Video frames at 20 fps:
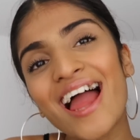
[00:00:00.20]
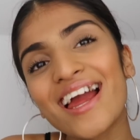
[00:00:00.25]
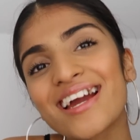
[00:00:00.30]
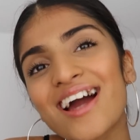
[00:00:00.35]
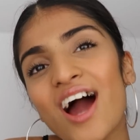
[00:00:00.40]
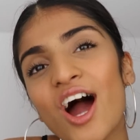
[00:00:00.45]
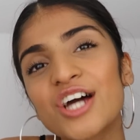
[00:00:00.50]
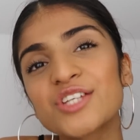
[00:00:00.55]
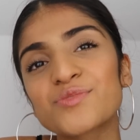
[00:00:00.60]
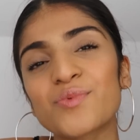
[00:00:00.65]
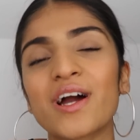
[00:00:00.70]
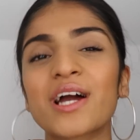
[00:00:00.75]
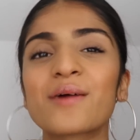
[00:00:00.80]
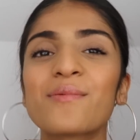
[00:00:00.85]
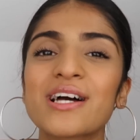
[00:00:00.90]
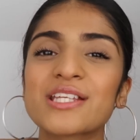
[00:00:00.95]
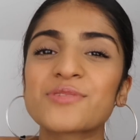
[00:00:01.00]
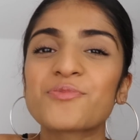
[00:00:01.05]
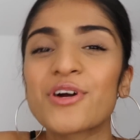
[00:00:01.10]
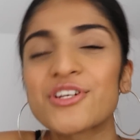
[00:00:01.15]
Hey guys,
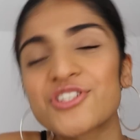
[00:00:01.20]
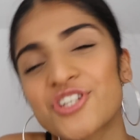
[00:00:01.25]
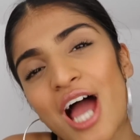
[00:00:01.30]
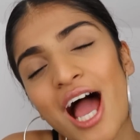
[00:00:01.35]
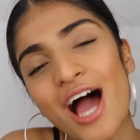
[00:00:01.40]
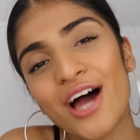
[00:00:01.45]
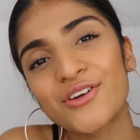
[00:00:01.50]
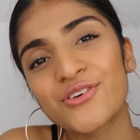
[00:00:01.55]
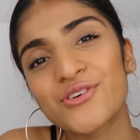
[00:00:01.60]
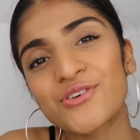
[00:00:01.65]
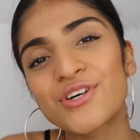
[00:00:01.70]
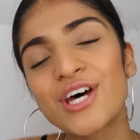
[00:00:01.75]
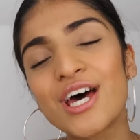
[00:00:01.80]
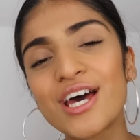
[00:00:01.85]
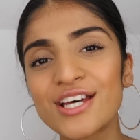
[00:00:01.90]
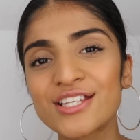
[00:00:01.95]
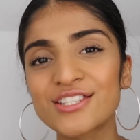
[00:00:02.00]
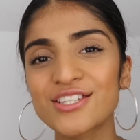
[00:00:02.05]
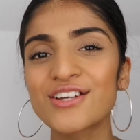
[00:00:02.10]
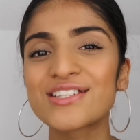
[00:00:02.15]
welcome back to my channel.
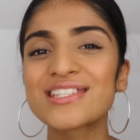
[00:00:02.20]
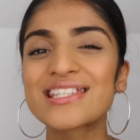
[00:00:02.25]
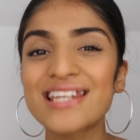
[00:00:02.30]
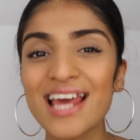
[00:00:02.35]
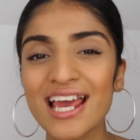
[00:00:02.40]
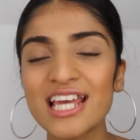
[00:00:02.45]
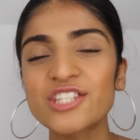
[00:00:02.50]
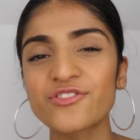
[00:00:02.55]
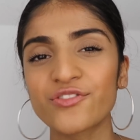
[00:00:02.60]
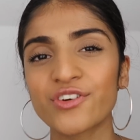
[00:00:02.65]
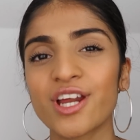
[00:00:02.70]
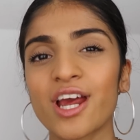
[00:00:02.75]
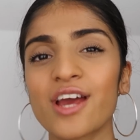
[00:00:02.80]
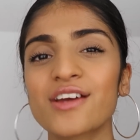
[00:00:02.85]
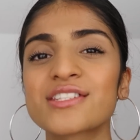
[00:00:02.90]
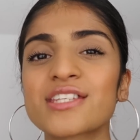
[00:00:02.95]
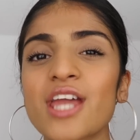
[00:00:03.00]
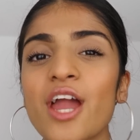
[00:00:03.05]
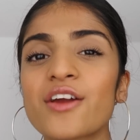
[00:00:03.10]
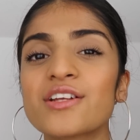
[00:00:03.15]
So today's video
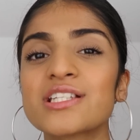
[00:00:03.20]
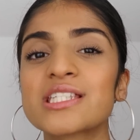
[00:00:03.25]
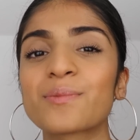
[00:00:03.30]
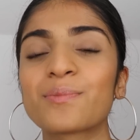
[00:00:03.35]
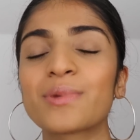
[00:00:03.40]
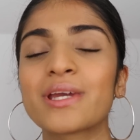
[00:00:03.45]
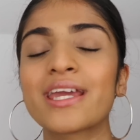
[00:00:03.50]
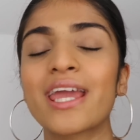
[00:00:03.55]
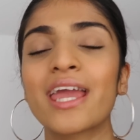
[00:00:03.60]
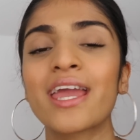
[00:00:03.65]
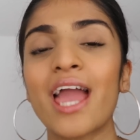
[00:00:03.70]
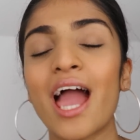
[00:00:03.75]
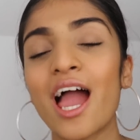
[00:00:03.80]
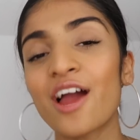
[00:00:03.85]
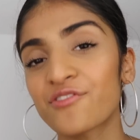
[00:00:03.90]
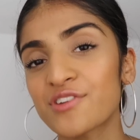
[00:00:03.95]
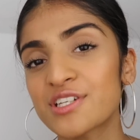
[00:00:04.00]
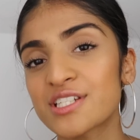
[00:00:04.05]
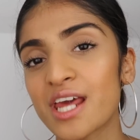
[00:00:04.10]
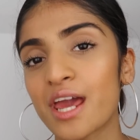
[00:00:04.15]
is going to be a
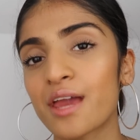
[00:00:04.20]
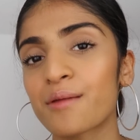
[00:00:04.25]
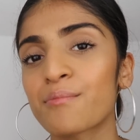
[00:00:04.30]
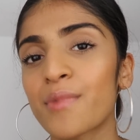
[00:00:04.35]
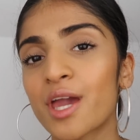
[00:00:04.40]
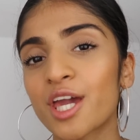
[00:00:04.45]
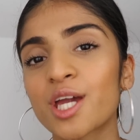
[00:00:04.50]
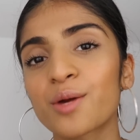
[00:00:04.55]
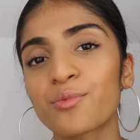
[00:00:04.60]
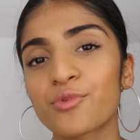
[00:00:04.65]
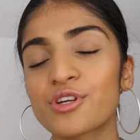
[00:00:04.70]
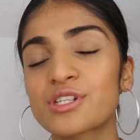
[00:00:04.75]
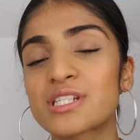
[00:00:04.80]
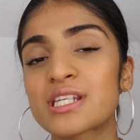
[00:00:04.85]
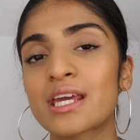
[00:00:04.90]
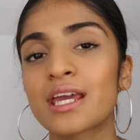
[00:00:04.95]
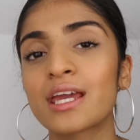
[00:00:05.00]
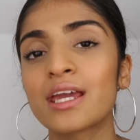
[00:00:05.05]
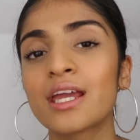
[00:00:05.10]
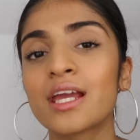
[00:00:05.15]
everyday makeup
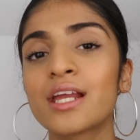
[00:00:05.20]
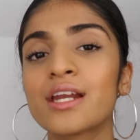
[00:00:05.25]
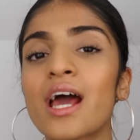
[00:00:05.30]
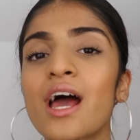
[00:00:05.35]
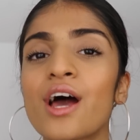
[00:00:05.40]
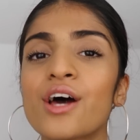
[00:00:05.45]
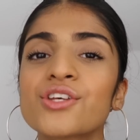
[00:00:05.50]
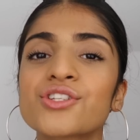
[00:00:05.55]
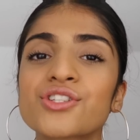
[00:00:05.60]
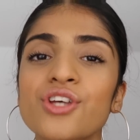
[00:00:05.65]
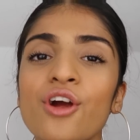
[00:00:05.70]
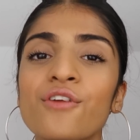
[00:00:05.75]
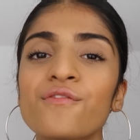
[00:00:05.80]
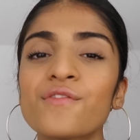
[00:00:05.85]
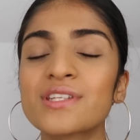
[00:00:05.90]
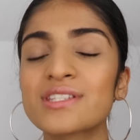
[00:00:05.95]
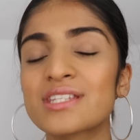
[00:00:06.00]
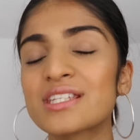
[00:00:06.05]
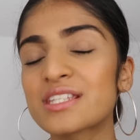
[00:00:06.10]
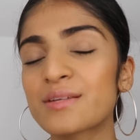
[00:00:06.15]
routine. So
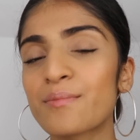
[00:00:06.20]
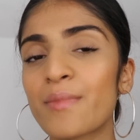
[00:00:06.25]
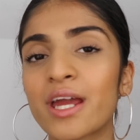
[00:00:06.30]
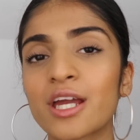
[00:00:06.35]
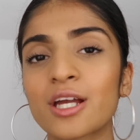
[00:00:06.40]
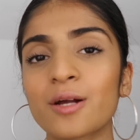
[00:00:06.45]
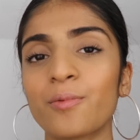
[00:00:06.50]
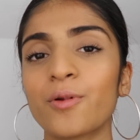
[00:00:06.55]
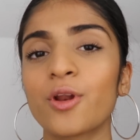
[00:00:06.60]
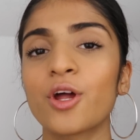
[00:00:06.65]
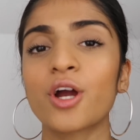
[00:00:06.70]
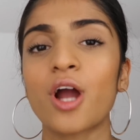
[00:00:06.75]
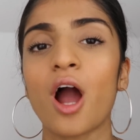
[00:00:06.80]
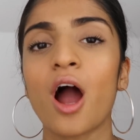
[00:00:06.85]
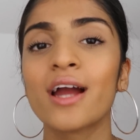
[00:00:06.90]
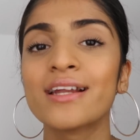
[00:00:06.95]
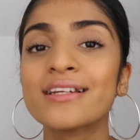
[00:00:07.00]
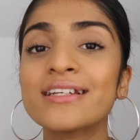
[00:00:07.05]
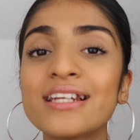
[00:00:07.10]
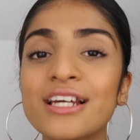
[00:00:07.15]
this is the makeup look
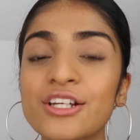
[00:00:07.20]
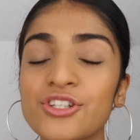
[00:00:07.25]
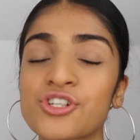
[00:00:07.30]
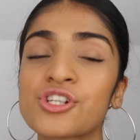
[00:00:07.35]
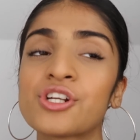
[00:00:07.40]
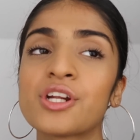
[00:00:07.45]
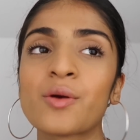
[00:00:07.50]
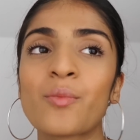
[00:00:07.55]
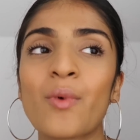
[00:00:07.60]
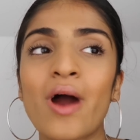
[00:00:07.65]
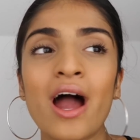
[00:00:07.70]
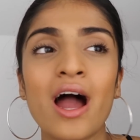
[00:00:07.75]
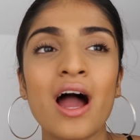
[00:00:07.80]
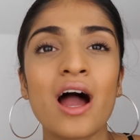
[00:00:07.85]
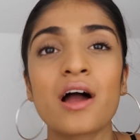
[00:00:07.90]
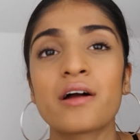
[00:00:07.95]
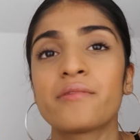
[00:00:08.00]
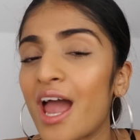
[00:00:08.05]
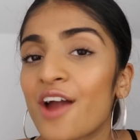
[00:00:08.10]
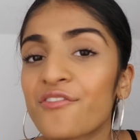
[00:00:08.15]
I literally
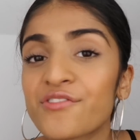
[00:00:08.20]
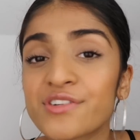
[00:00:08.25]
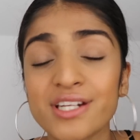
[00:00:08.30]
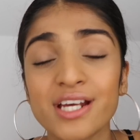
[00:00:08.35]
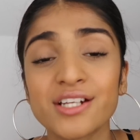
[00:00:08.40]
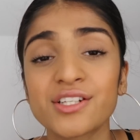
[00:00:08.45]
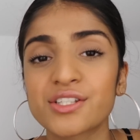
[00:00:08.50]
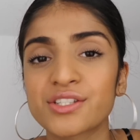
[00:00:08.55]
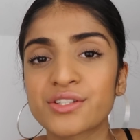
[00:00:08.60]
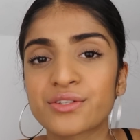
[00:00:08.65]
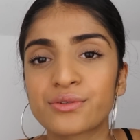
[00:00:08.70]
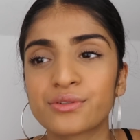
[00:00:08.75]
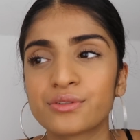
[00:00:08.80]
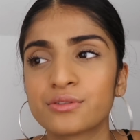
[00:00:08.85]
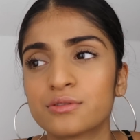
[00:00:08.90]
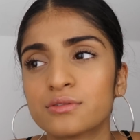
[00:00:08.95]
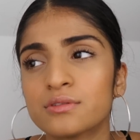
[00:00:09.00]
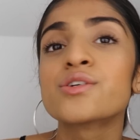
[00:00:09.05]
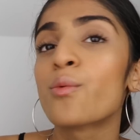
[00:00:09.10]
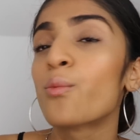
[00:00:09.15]
wear every day to
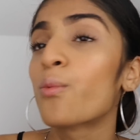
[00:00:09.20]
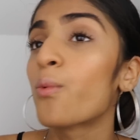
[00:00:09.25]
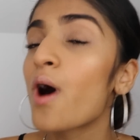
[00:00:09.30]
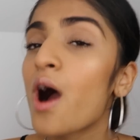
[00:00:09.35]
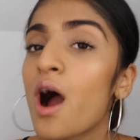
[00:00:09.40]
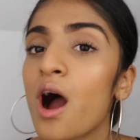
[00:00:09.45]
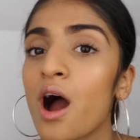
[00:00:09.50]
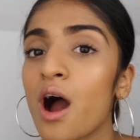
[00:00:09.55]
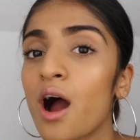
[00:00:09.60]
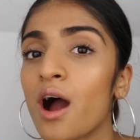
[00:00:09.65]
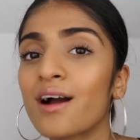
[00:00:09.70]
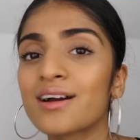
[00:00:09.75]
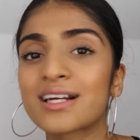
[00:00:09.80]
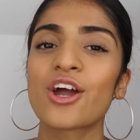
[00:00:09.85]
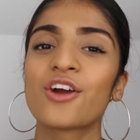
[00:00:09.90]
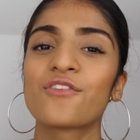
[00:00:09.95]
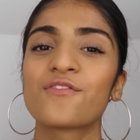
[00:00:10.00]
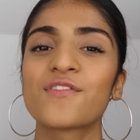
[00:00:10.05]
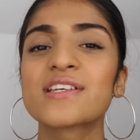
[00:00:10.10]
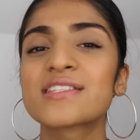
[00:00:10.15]
school, to work.
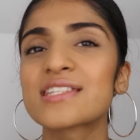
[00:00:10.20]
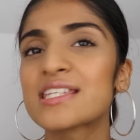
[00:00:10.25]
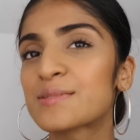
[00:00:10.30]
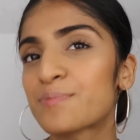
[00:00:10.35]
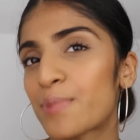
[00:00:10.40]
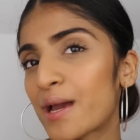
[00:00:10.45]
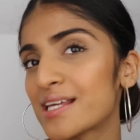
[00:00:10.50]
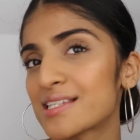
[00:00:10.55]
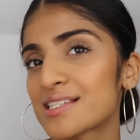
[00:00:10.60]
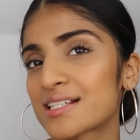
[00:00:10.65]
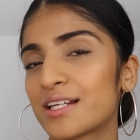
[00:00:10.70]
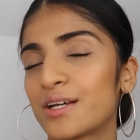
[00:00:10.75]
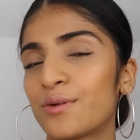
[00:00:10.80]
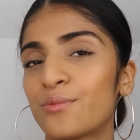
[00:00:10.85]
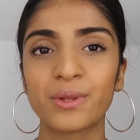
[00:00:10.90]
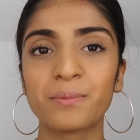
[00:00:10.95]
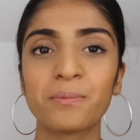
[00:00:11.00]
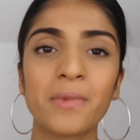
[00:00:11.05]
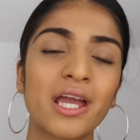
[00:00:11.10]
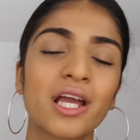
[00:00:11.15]
So this is basically
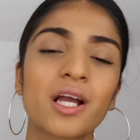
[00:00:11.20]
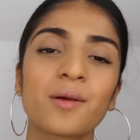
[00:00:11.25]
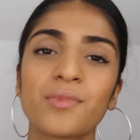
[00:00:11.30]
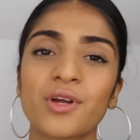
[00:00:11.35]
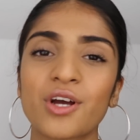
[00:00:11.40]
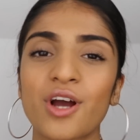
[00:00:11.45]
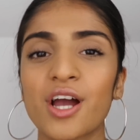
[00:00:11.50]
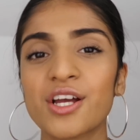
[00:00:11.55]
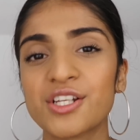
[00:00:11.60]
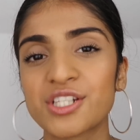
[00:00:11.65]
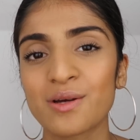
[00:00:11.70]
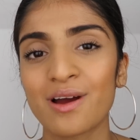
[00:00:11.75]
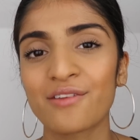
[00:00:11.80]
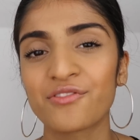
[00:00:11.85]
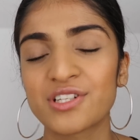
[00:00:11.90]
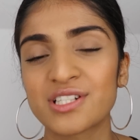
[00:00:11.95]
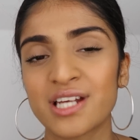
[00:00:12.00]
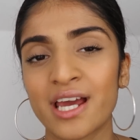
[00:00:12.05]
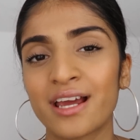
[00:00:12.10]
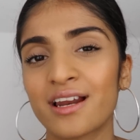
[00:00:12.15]
the makeup look I do
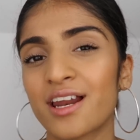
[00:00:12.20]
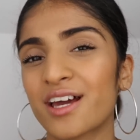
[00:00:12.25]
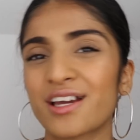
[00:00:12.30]
every day.